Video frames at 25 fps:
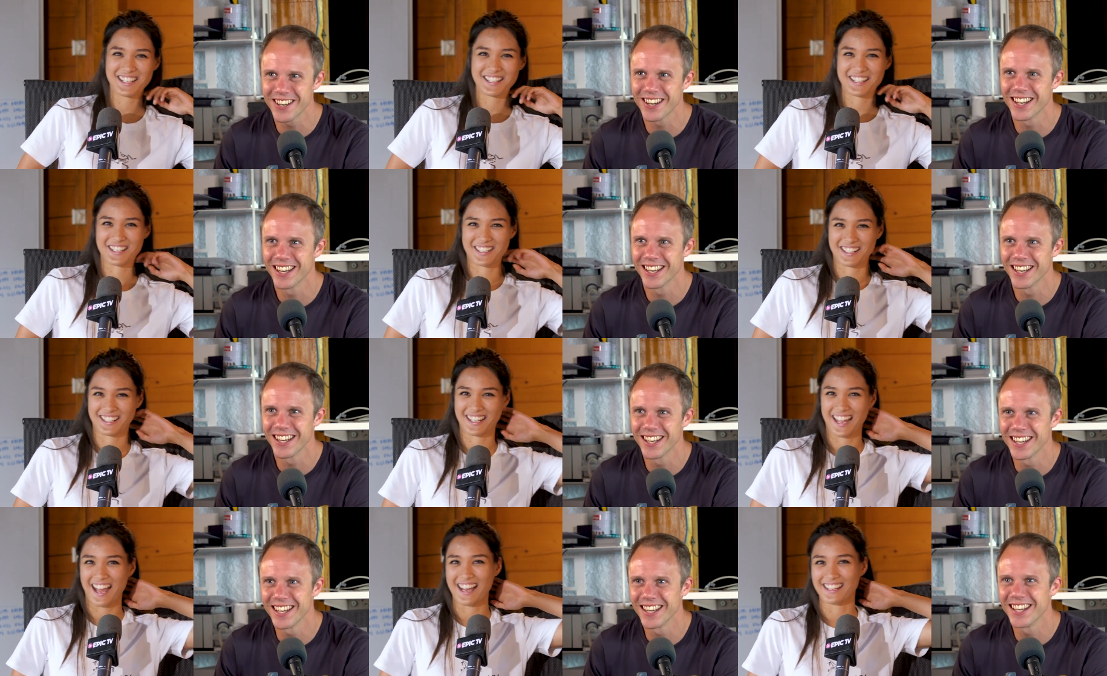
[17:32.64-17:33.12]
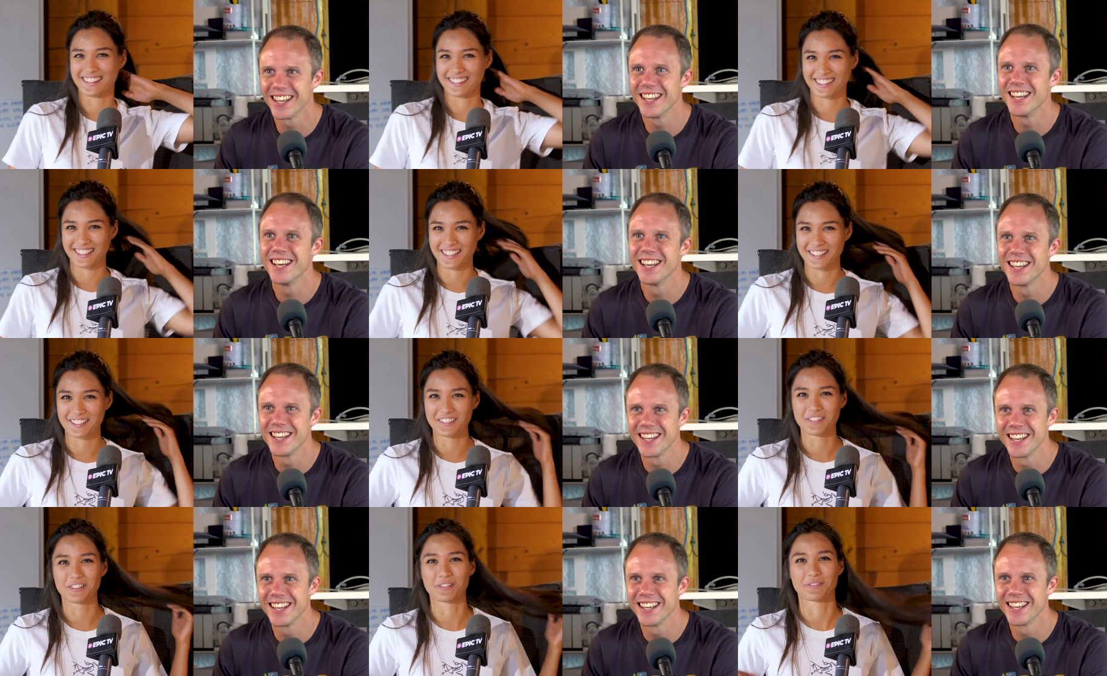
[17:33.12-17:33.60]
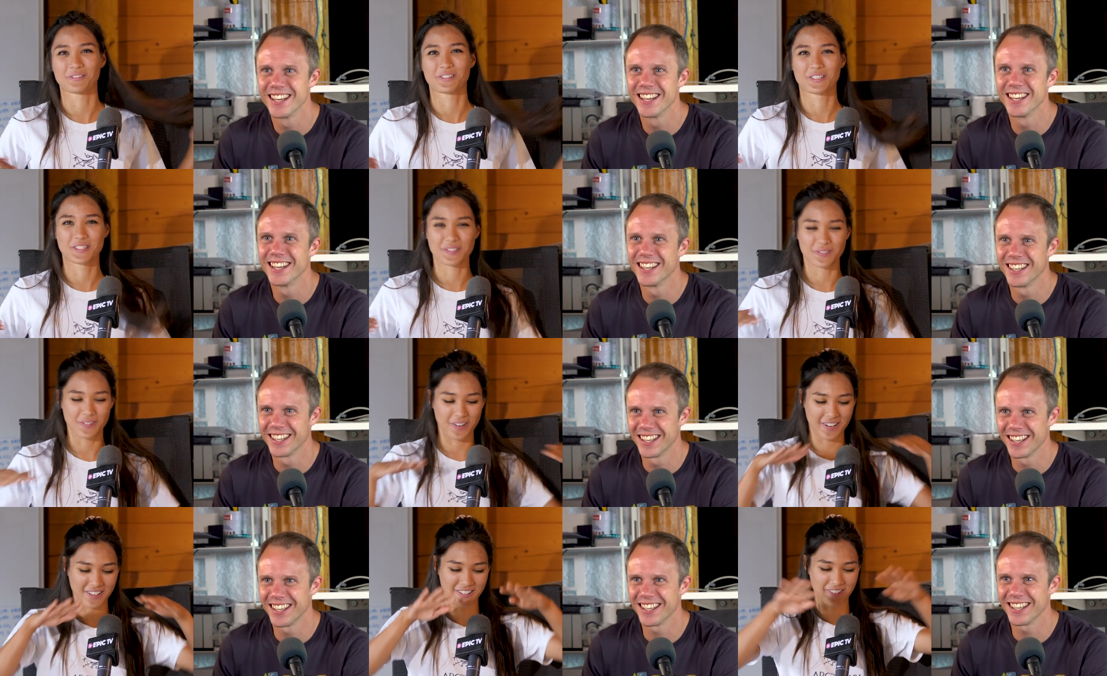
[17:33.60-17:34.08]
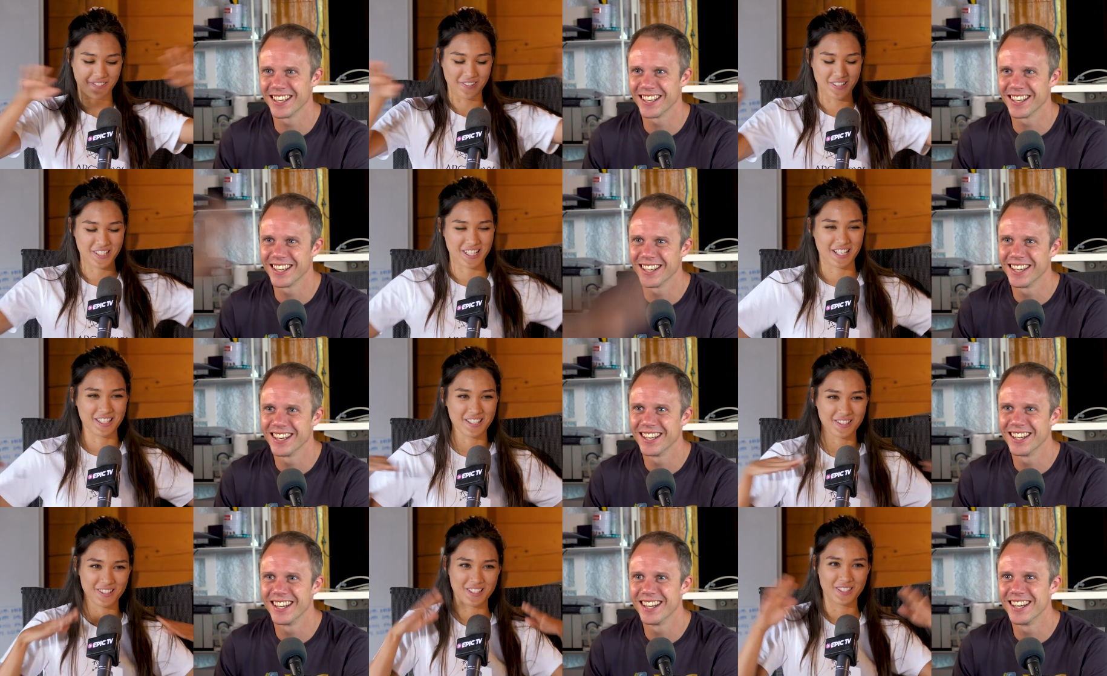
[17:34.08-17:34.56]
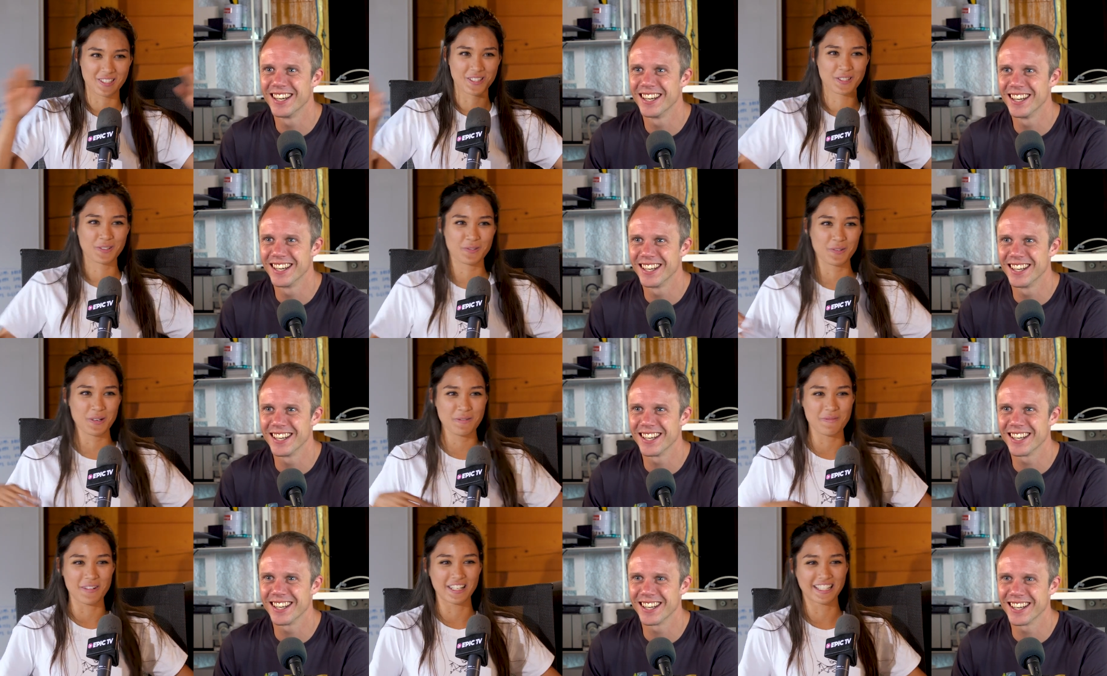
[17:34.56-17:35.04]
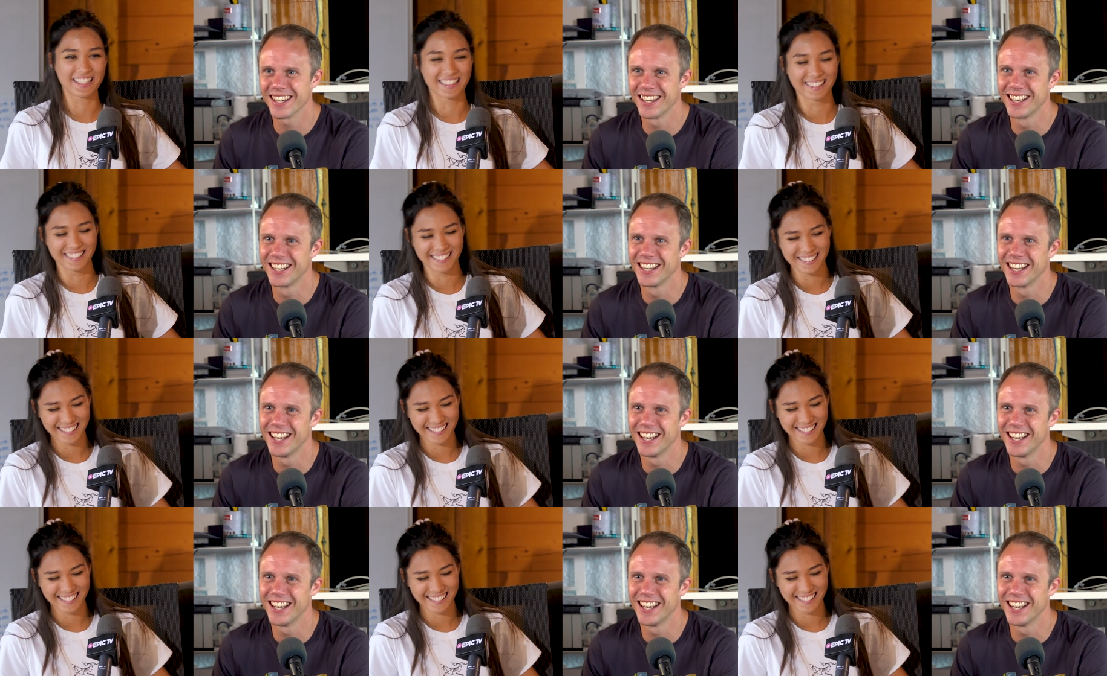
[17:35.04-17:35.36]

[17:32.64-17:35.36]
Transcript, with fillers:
Speaker 1: a gigantic, enormous one, which I used to swim in.